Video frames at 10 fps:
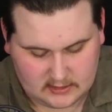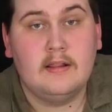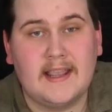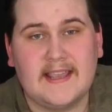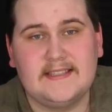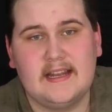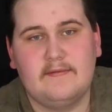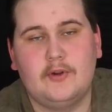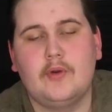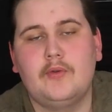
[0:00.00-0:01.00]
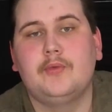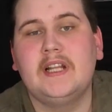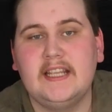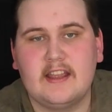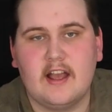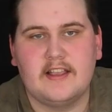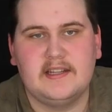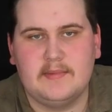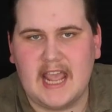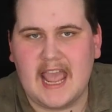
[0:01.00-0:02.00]
Like I said, I've grown really
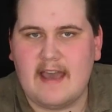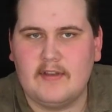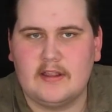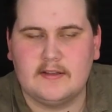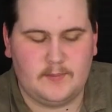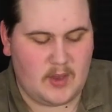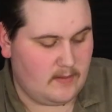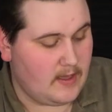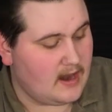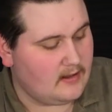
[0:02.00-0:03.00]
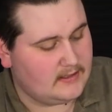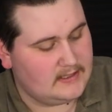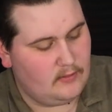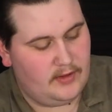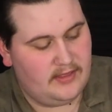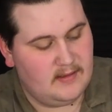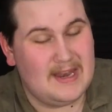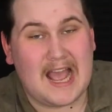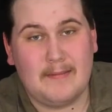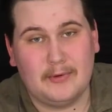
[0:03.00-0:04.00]
accustomed to having those back paddles, and with them
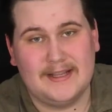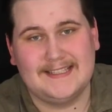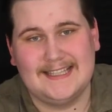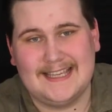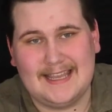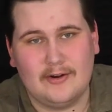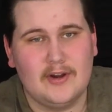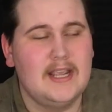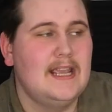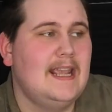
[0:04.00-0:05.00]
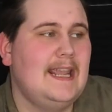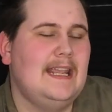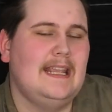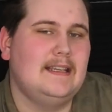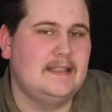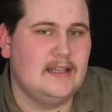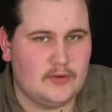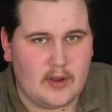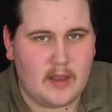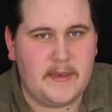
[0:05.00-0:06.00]
not present here, it is a
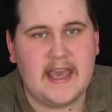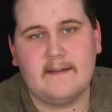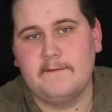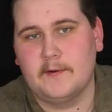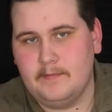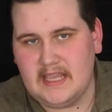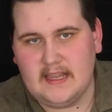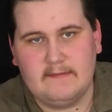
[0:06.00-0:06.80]
drawback for me.